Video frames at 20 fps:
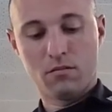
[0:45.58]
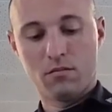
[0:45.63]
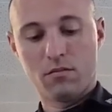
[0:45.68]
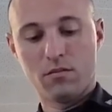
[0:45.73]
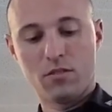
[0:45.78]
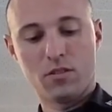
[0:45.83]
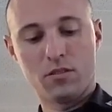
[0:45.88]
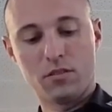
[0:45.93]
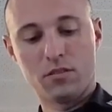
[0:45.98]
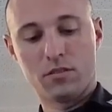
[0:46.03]

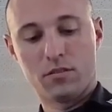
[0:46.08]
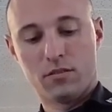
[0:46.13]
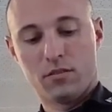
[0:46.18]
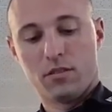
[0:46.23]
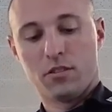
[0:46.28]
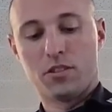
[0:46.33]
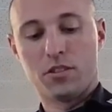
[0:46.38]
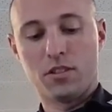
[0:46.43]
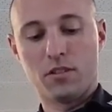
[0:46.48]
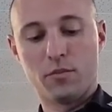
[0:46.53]
It's a
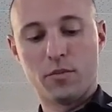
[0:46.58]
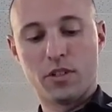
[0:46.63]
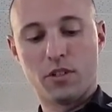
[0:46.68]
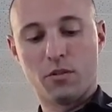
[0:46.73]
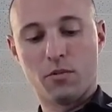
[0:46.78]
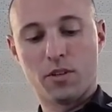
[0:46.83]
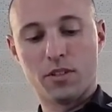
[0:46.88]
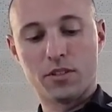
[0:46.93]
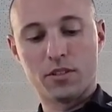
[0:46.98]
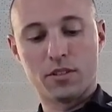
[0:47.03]
legitimate
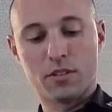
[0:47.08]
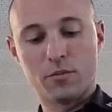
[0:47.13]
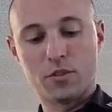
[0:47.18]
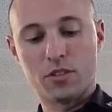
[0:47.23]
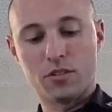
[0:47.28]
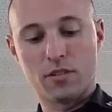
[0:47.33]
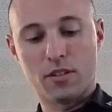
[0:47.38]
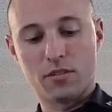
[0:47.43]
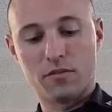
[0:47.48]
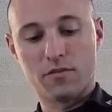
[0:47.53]
question. I'm
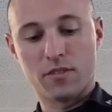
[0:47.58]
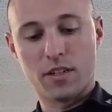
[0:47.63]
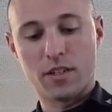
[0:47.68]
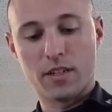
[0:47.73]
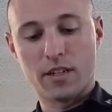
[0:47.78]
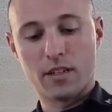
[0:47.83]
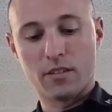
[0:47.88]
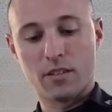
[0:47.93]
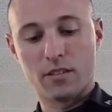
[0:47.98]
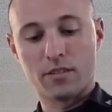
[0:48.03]
just trying to find
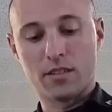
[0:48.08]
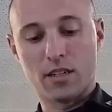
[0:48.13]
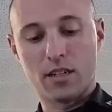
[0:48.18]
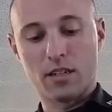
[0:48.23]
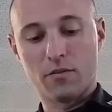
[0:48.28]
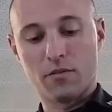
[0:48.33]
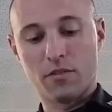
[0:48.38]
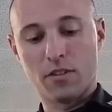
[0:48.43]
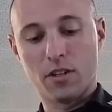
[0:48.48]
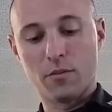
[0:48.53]
out the
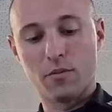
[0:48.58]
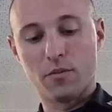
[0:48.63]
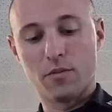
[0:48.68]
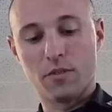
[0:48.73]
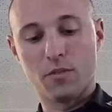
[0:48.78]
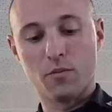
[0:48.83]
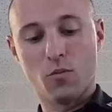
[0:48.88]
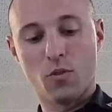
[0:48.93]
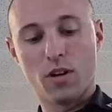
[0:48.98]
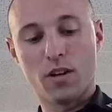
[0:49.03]
time frame
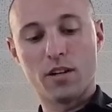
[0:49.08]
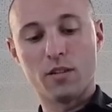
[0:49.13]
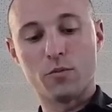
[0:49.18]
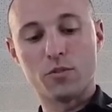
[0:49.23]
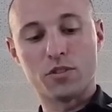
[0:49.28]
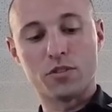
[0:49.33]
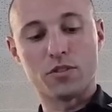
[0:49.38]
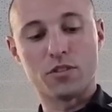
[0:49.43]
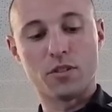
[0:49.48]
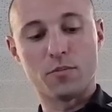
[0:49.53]
and why.
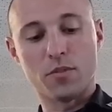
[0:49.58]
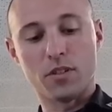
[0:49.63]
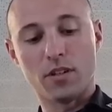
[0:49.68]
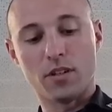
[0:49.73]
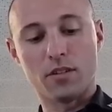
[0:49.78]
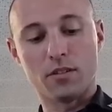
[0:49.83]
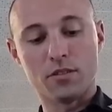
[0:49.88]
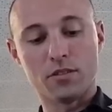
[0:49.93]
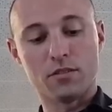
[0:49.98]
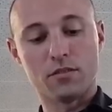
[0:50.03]
Was there something
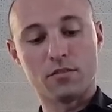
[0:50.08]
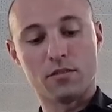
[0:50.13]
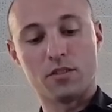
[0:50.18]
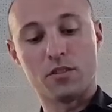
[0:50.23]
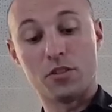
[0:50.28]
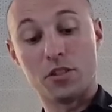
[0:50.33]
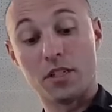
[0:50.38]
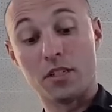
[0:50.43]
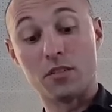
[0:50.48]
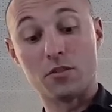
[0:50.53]
else? Did
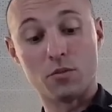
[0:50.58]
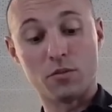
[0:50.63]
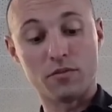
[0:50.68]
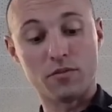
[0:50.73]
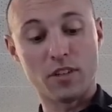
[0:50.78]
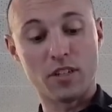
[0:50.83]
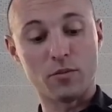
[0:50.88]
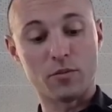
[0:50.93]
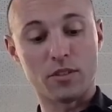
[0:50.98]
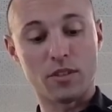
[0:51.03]
you get into a
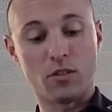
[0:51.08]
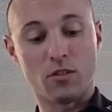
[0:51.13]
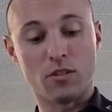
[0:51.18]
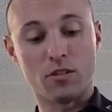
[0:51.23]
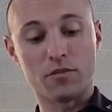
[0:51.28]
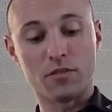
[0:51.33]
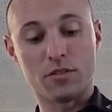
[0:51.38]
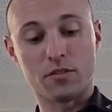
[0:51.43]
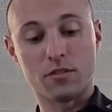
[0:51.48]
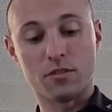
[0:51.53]
fight with the
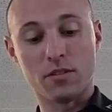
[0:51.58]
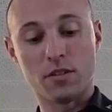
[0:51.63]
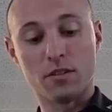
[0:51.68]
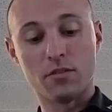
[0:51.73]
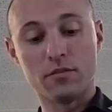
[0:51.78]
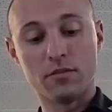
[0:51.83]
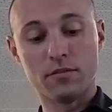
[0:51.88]
officer or no?